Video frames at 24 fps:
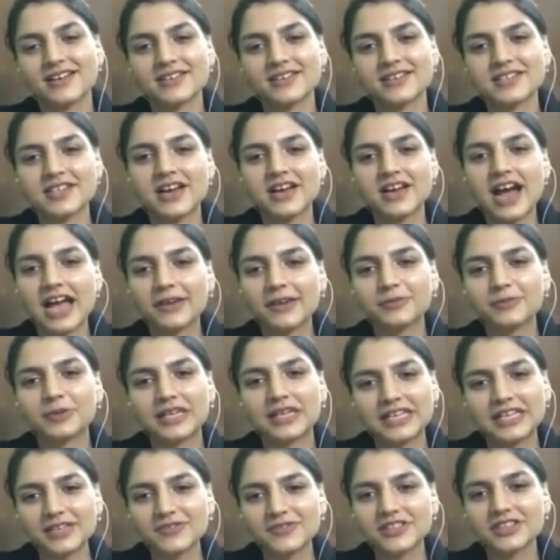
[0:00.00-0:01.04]
So I
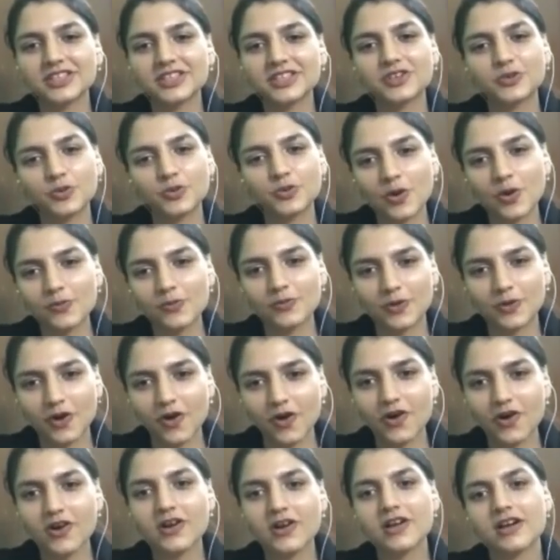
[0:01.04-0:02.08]
believe in the rule of
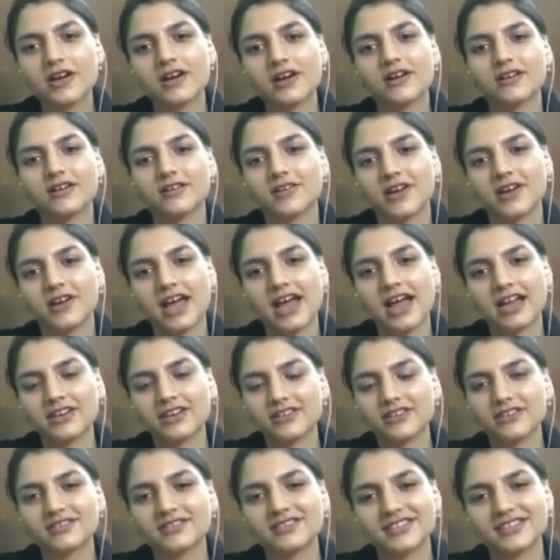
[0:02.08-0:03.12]
law
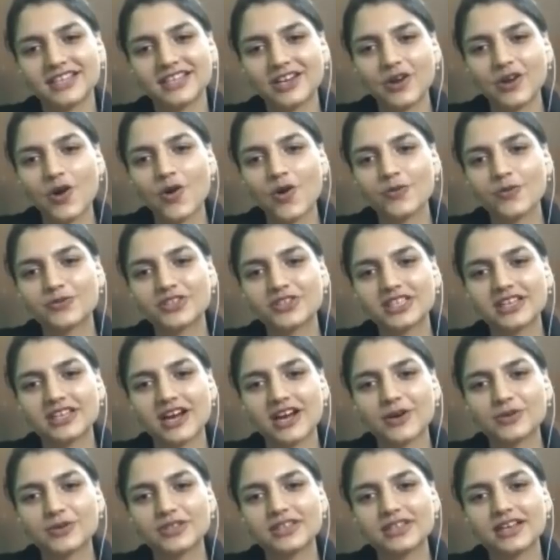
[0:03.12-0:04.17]
and the law of the
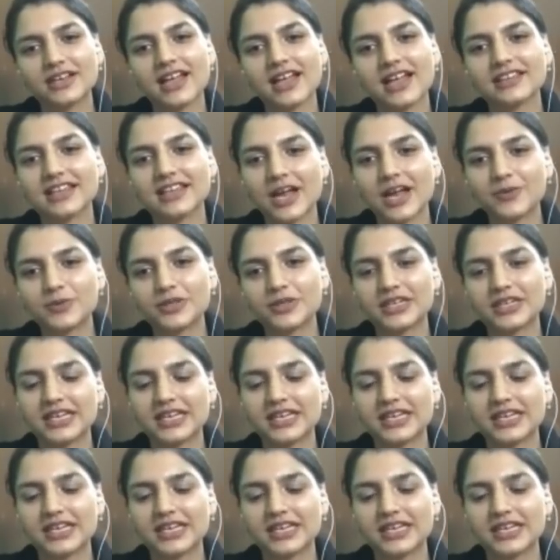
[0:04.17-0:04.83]
ground, and that